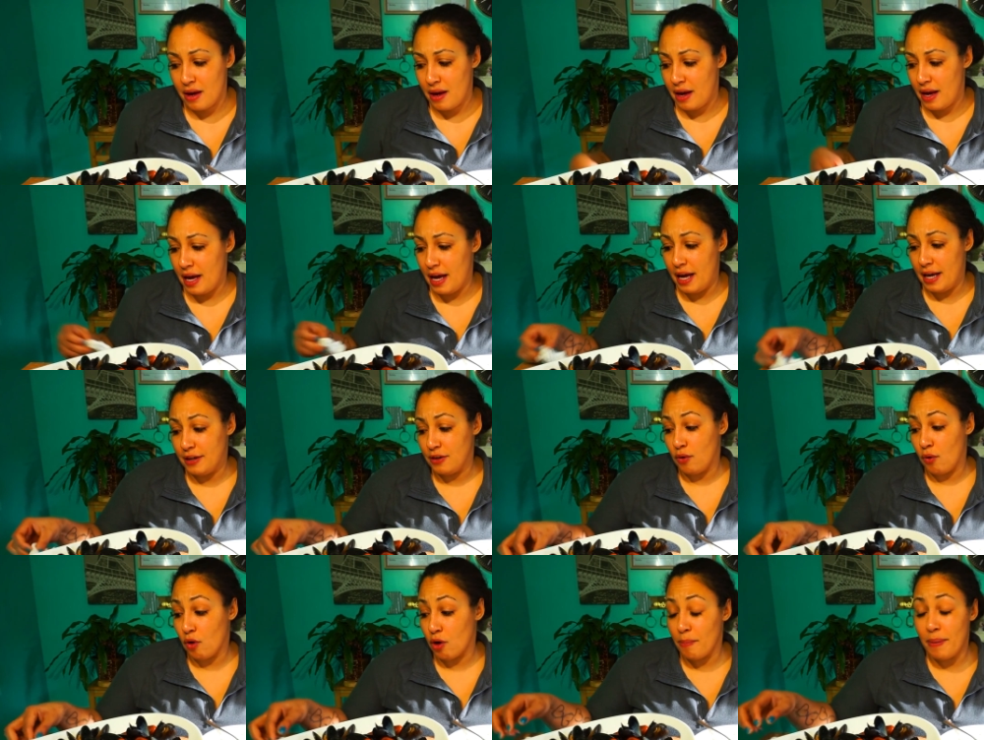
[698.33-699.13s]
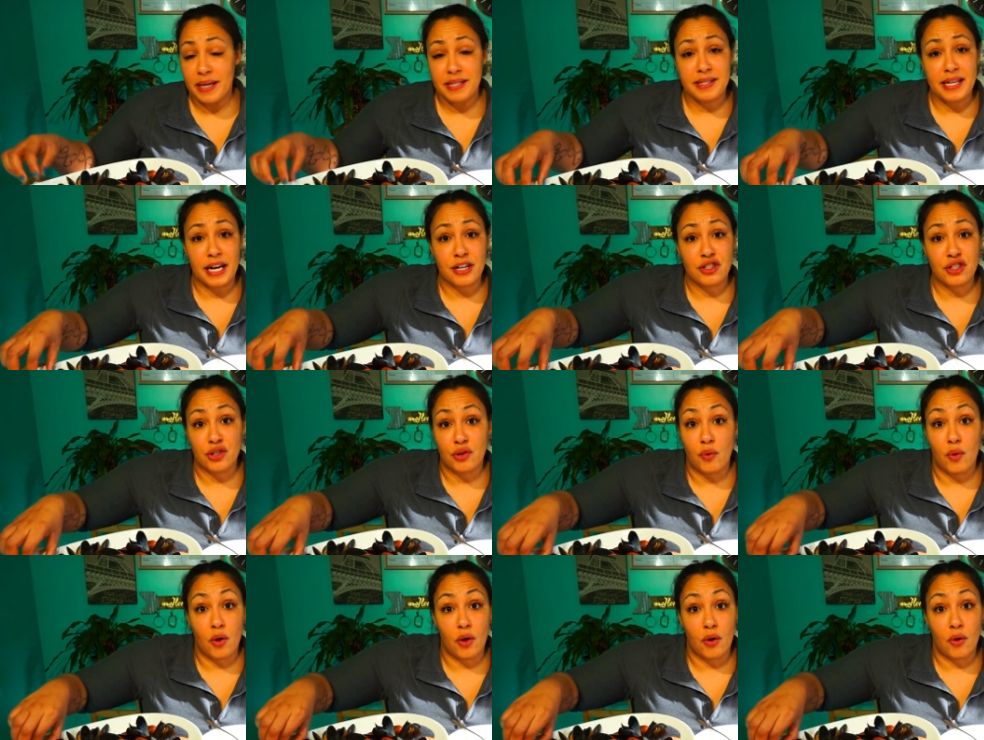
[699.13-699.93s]
and or bisexual
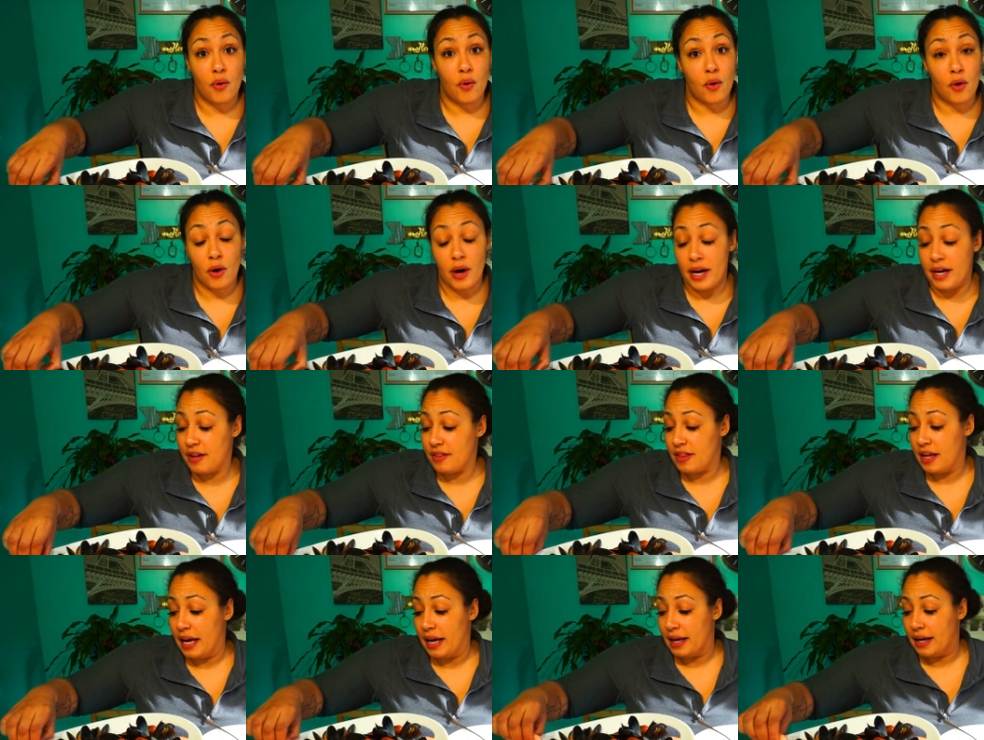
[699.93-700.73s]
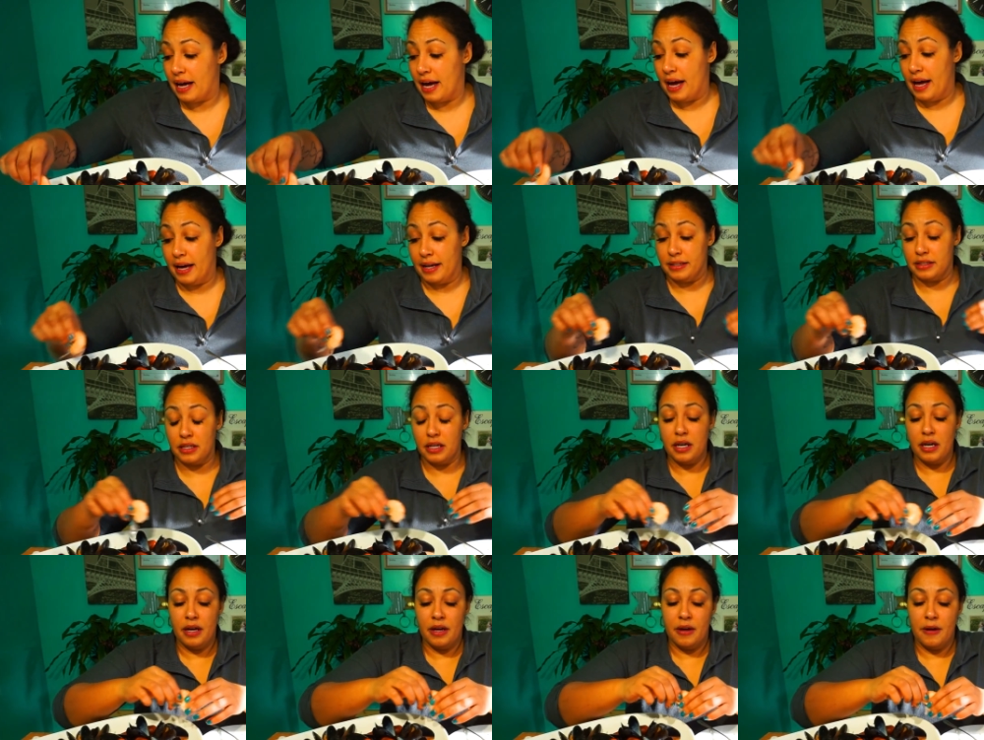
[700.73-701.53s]
or anything, and
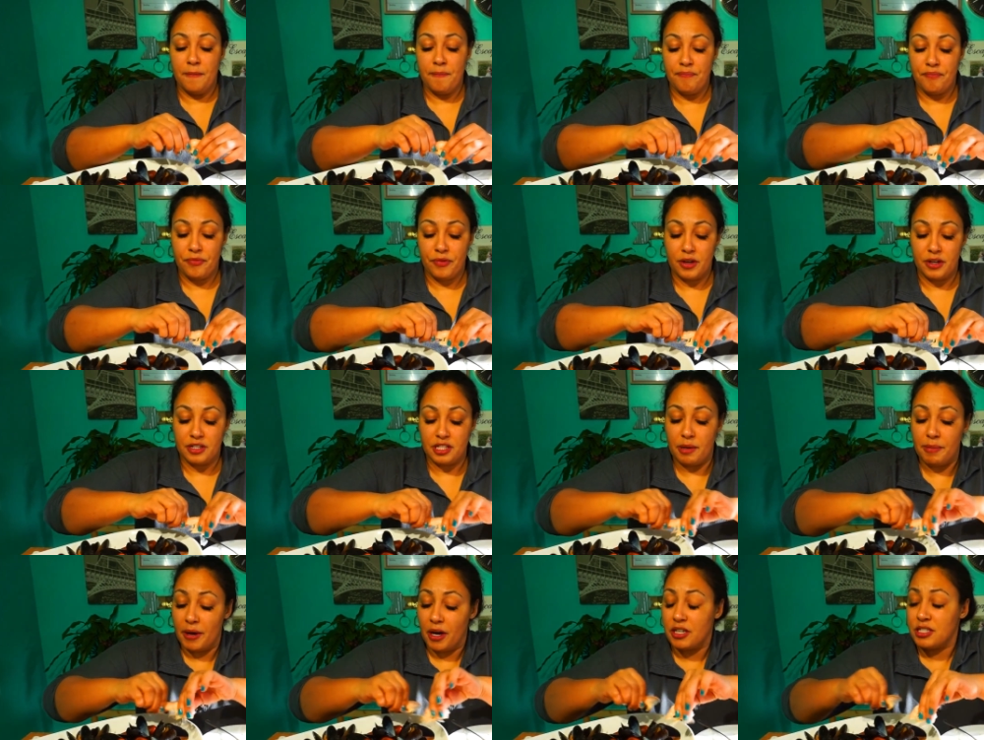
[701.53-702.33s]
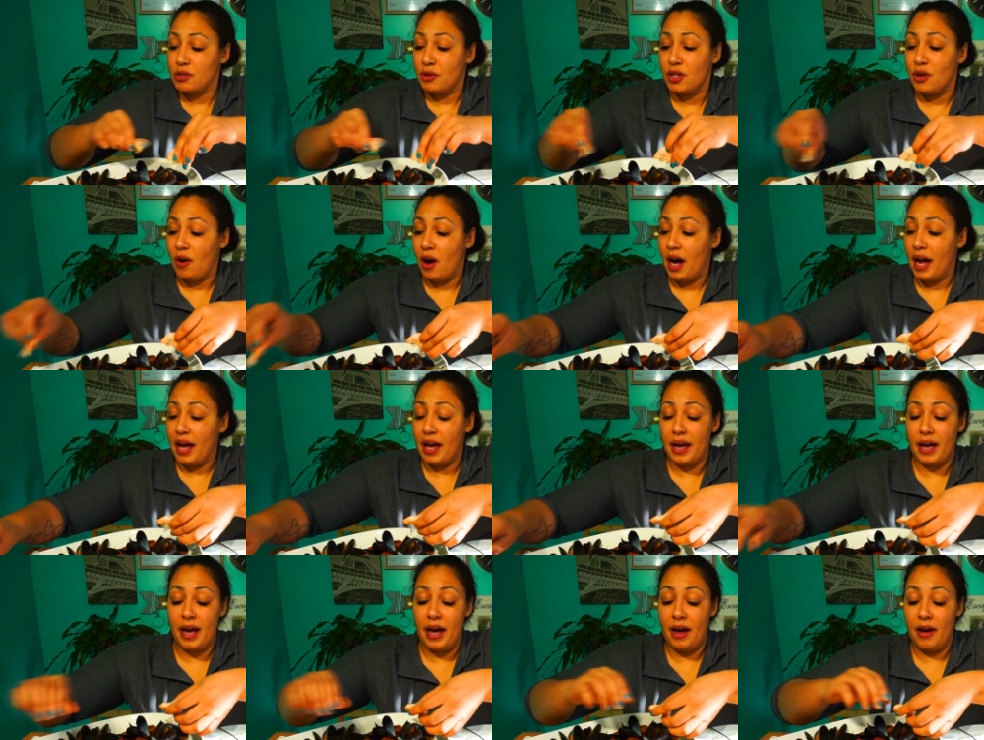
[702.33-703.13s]
to be honest with you,
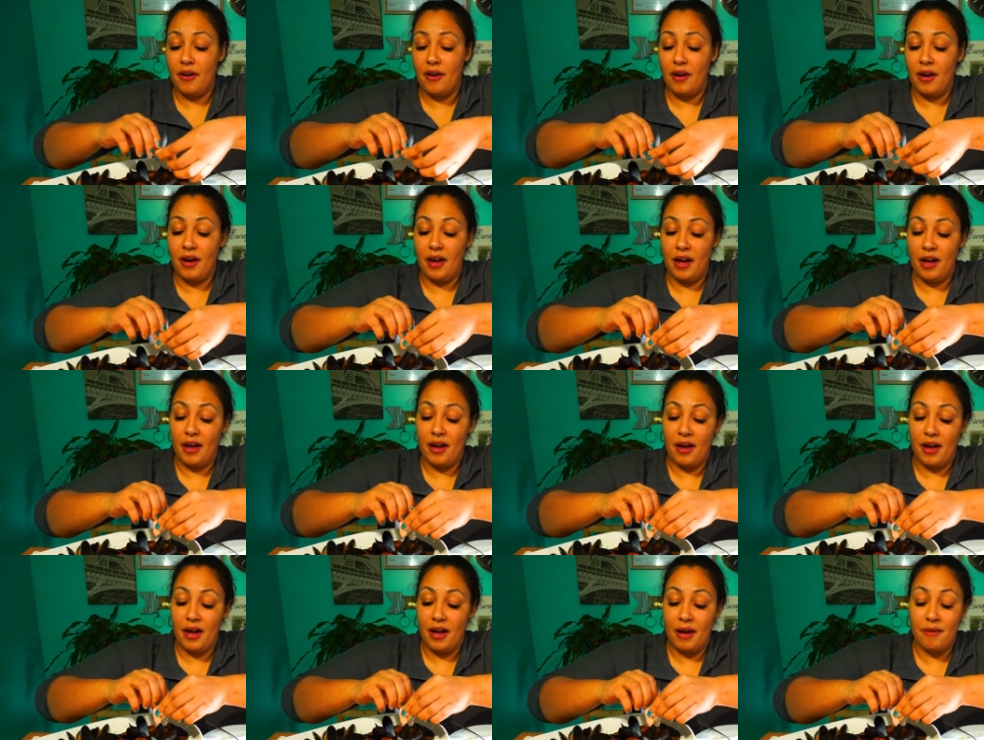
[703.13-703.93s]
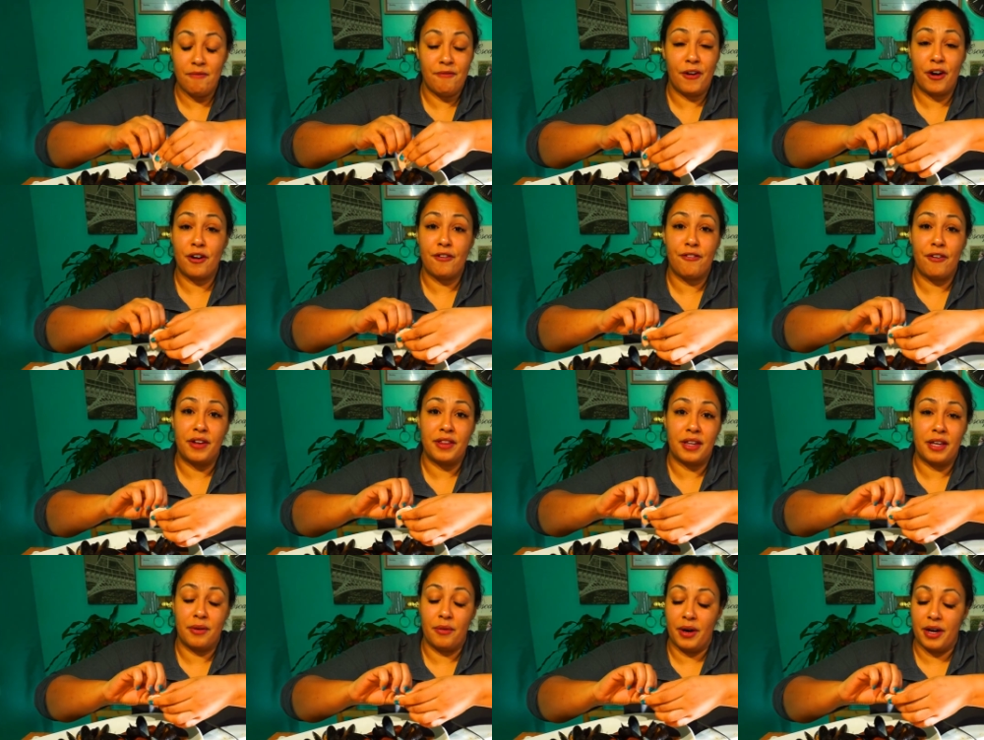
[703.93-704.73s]
I am very
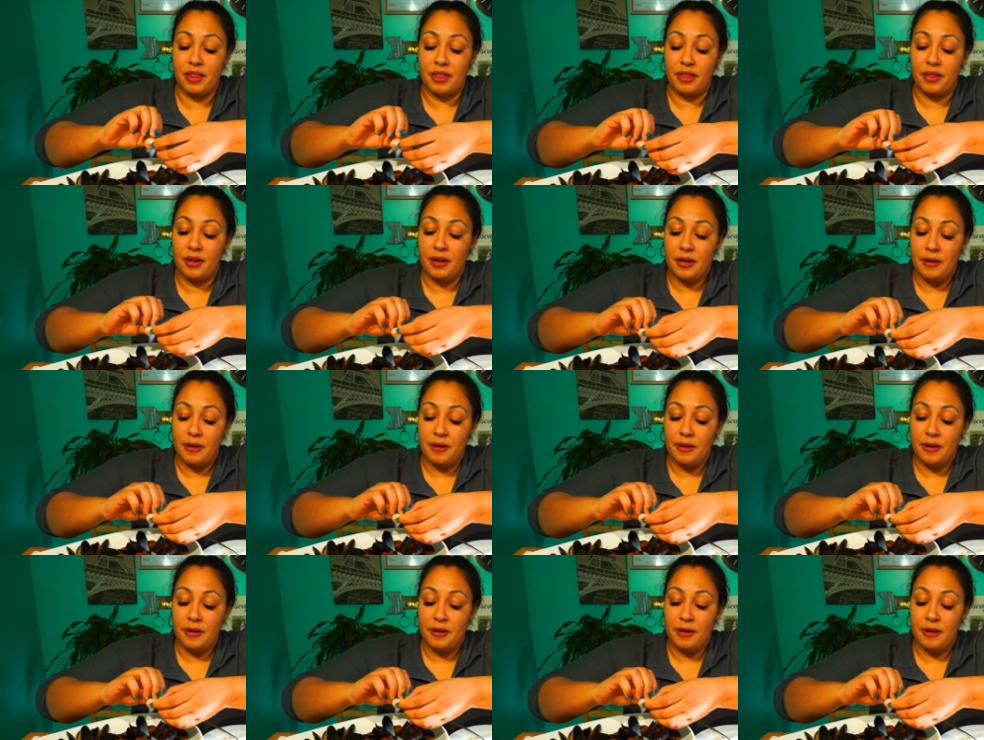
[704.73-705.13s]
friendly with